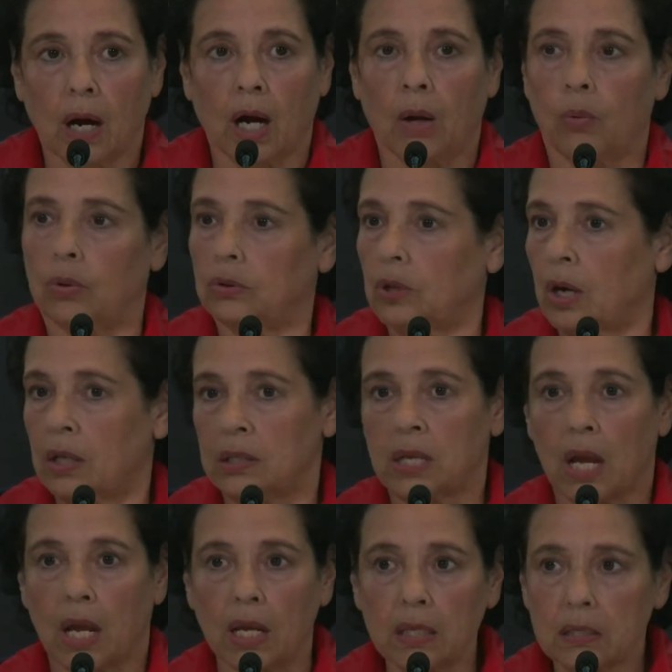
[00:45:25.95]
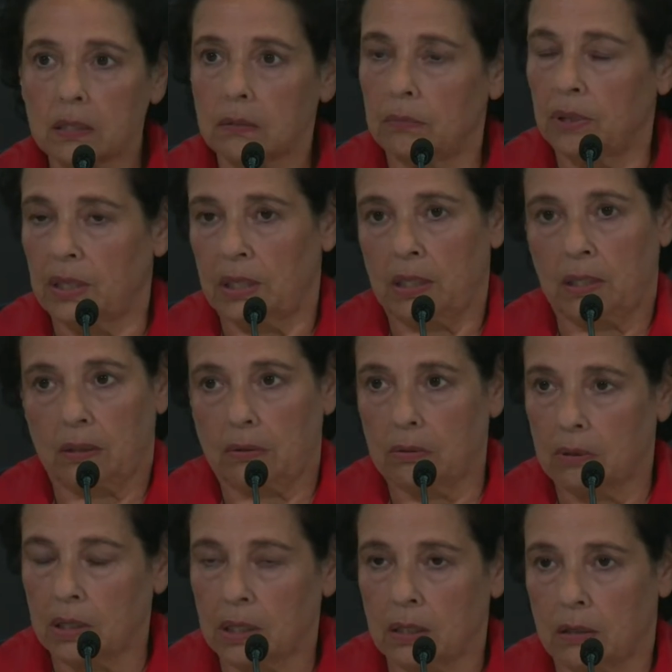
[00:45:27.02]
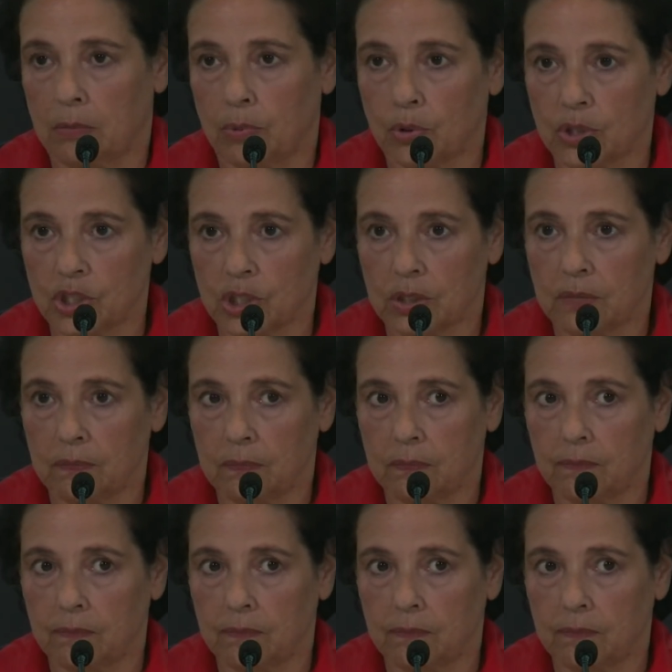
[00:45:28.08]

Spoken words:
I will not take somebody to go get an abortion.